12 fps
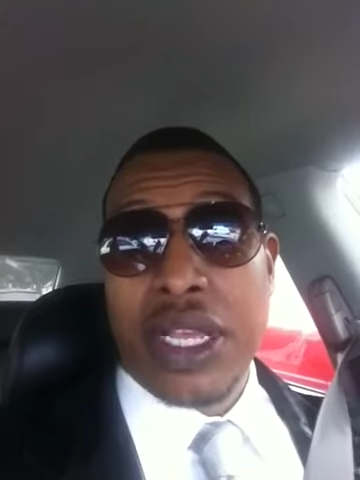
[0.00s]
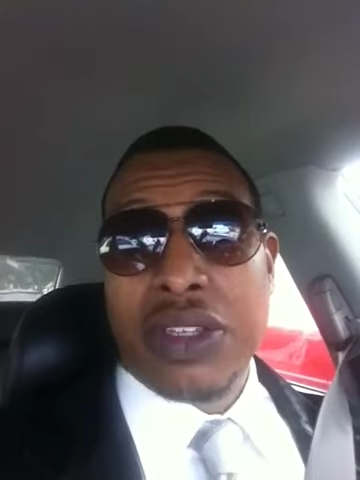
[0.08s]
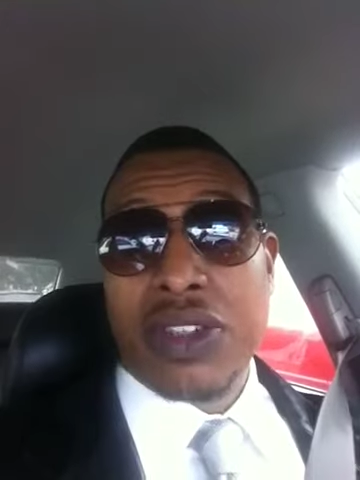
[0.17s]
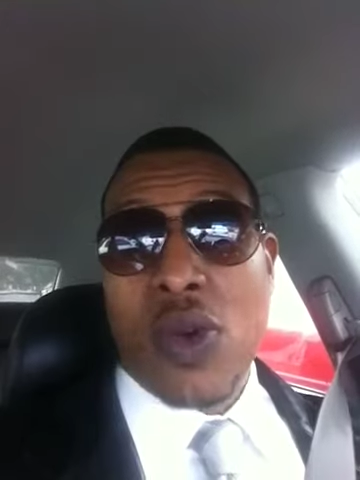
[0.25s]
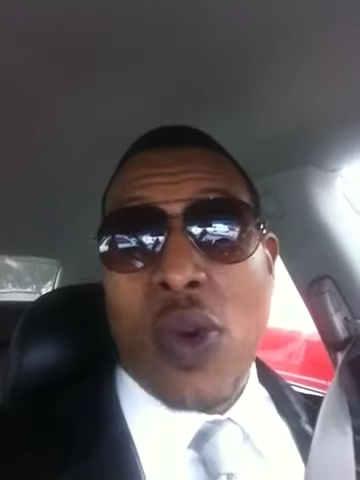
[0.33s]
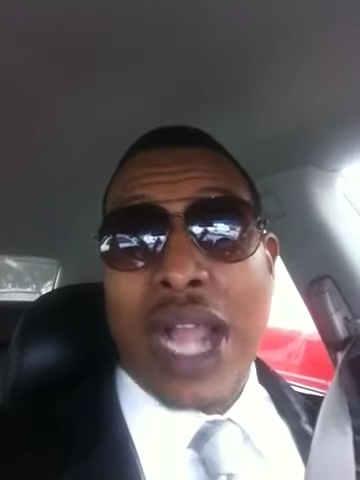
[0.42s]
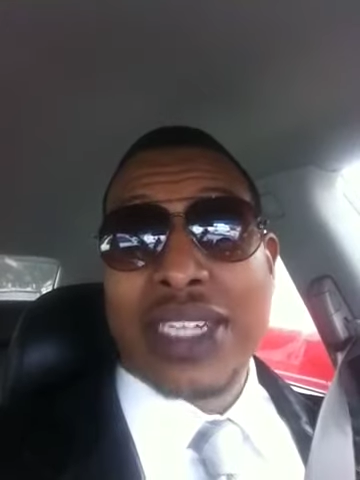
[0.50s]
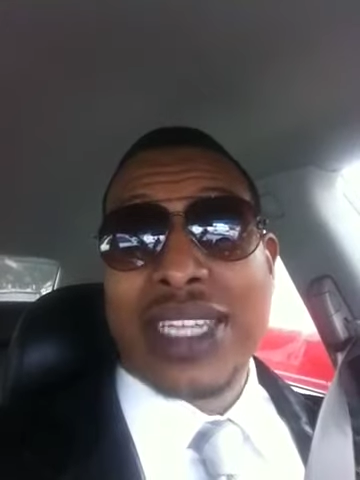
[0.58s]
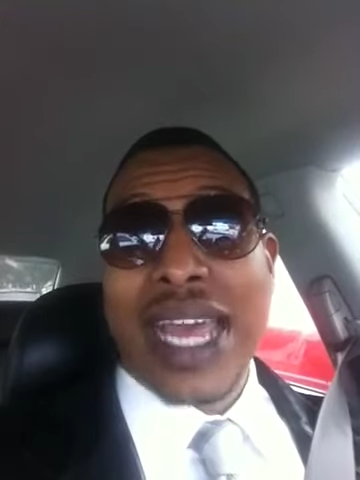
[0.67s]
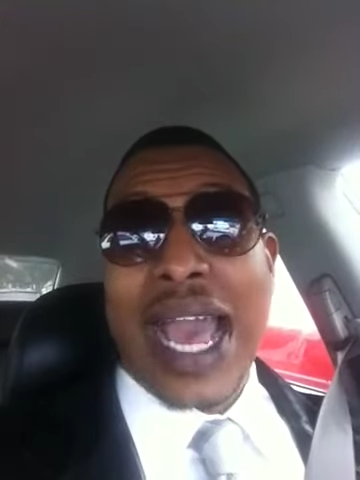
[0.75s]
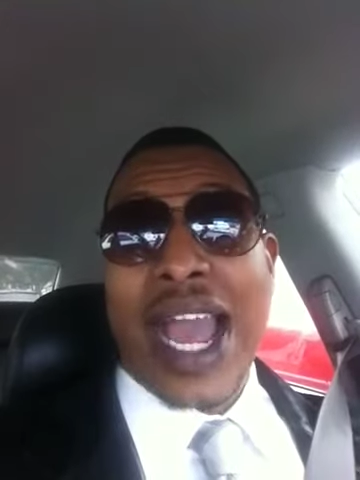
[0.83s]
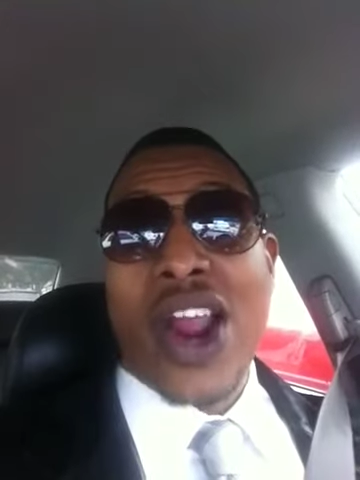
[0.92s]
So watch
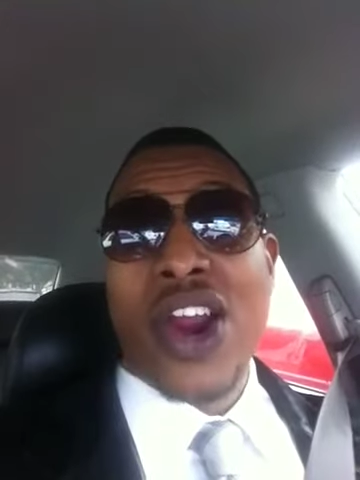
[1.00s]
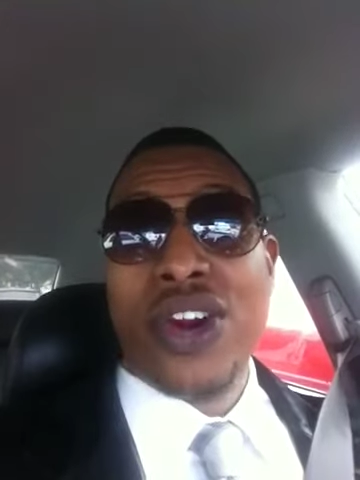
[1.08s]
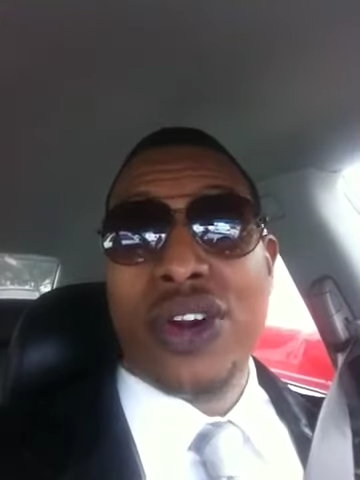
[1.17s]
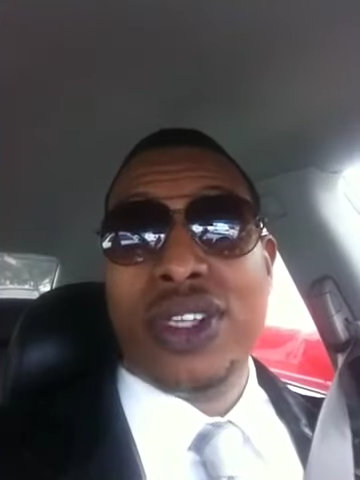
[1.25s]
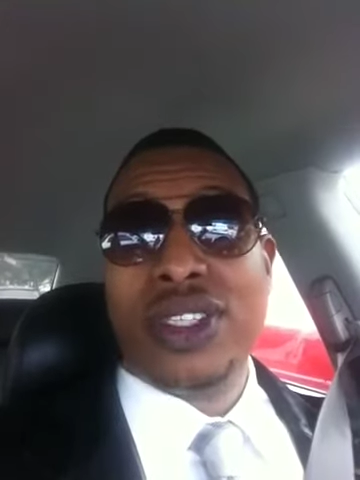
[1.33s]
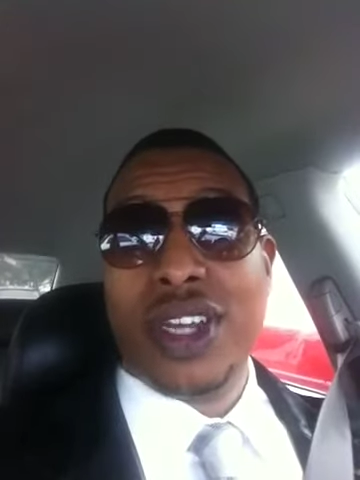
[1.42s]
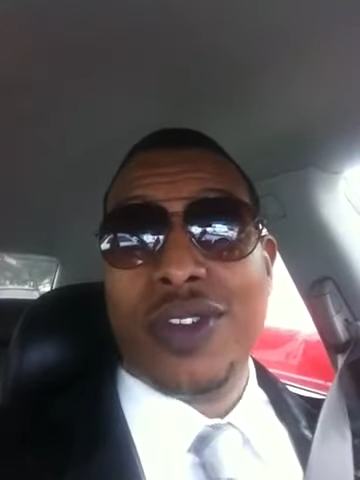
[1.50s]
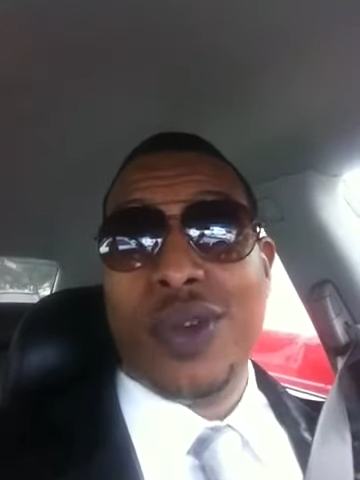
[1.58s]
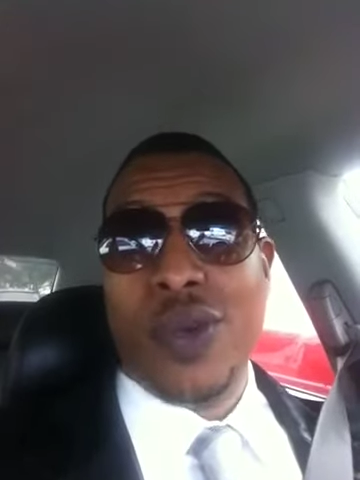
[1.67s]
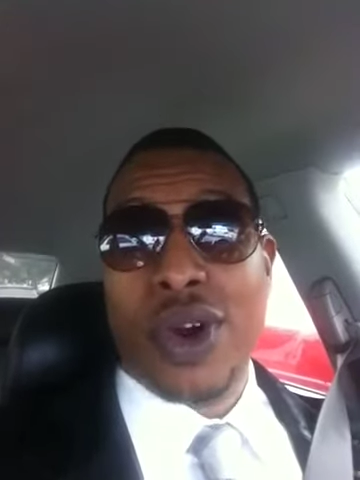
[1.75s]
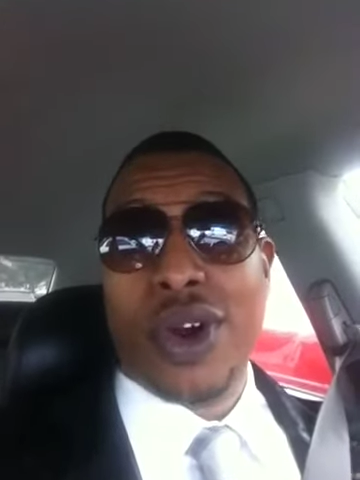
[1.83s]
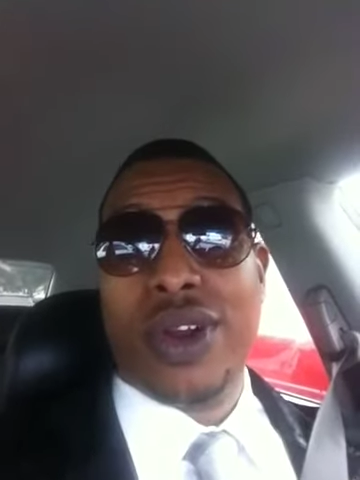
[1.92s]
the I-hearders of the
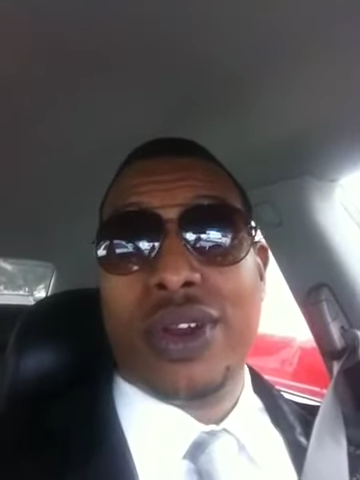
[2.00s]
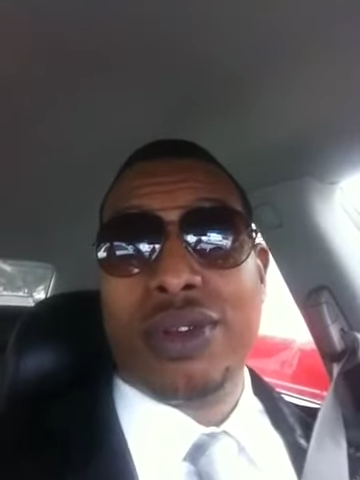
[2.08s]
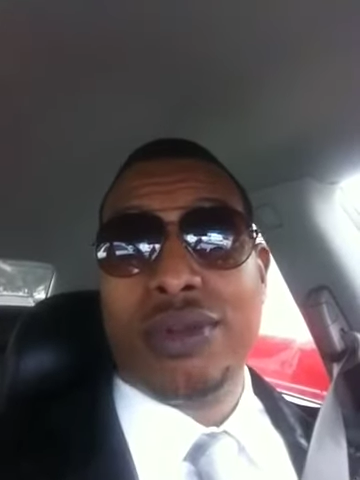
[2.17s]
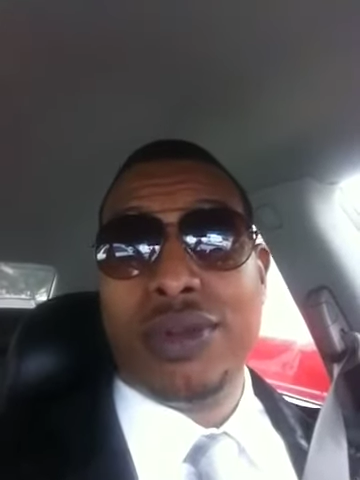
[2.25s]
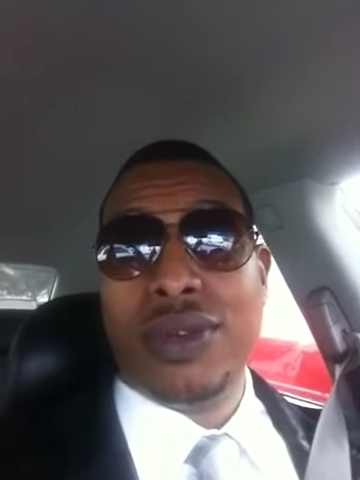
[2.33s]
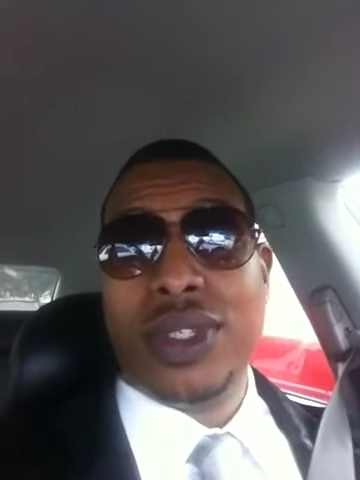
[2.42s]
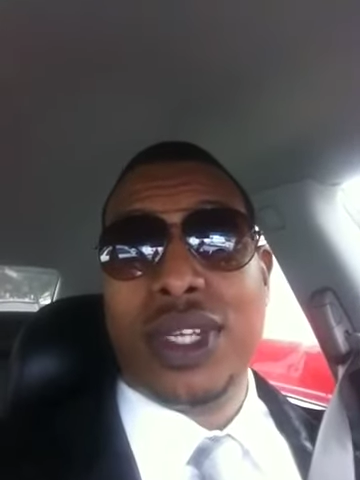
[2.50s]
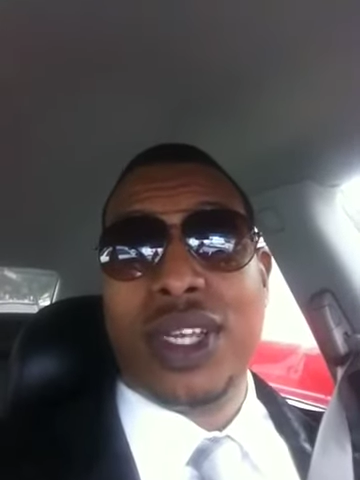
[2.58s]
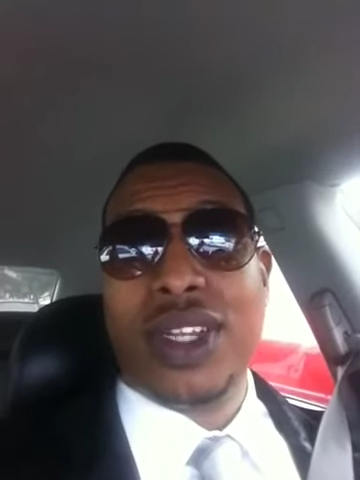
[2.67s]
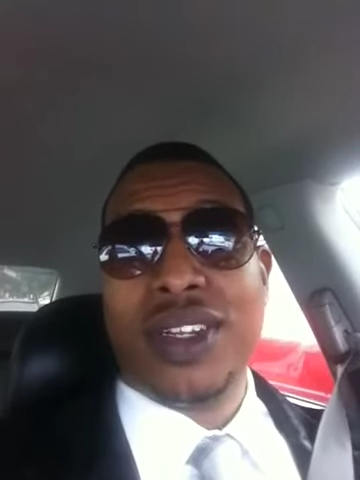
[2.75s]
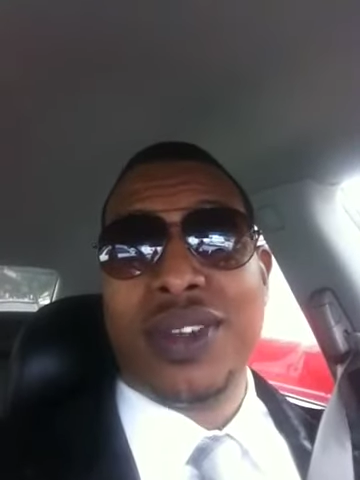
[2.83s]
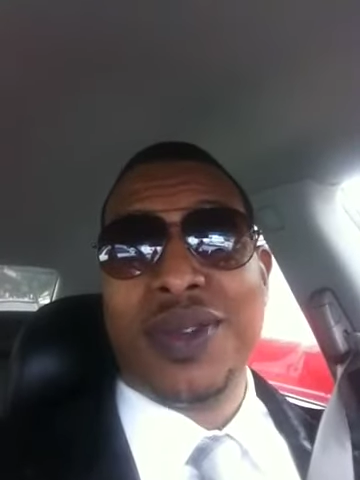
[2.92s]
world.
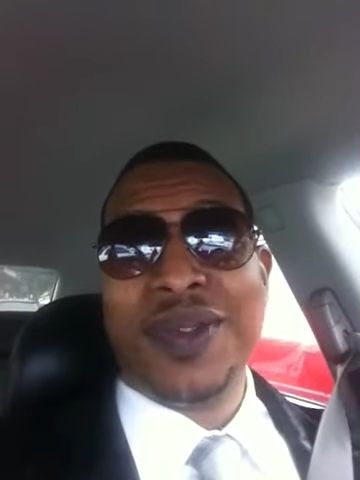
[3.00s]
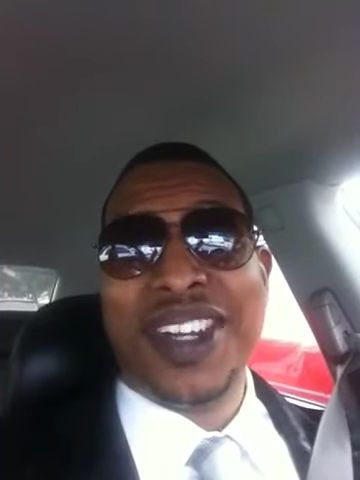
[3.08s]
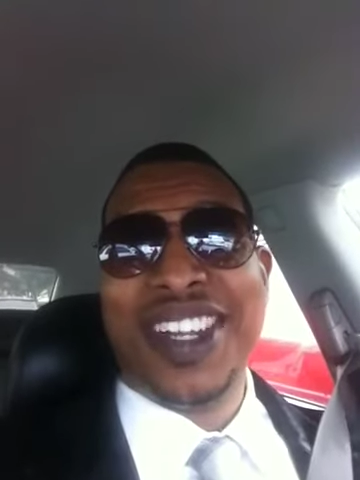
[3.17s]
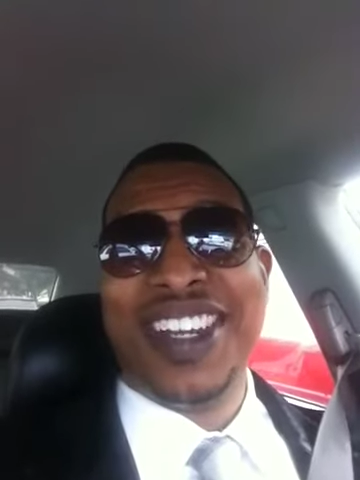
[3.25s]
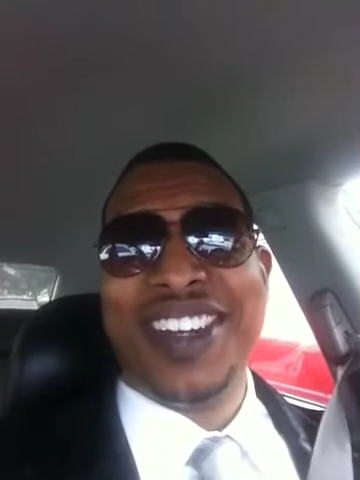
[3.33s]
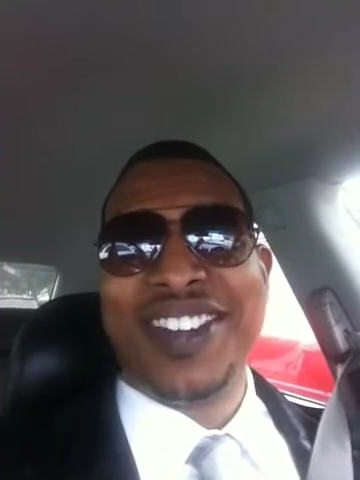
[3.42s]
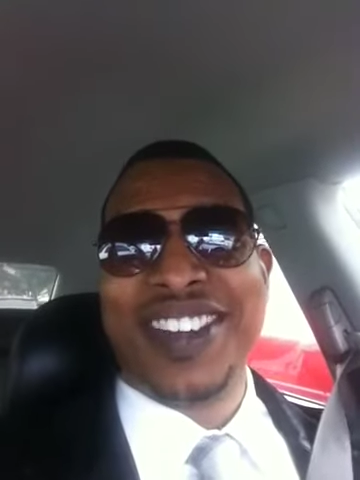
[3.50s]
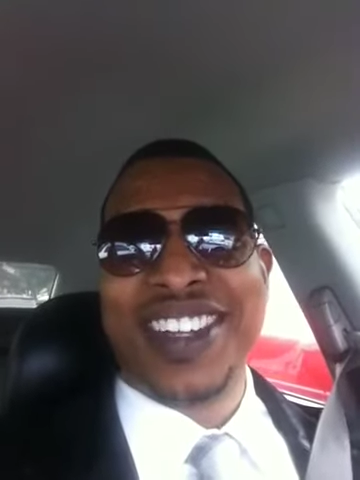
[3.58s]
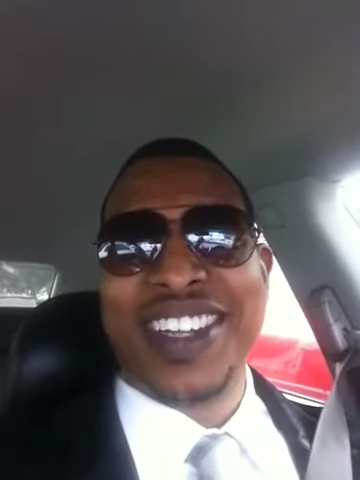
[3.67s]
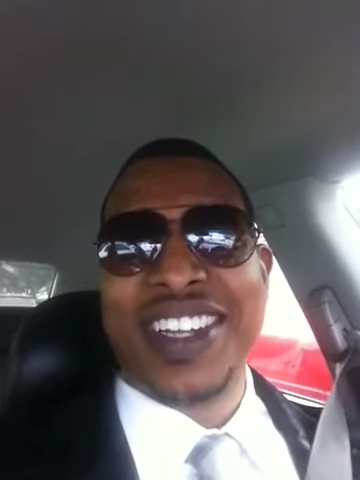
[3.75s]
Shit. One love.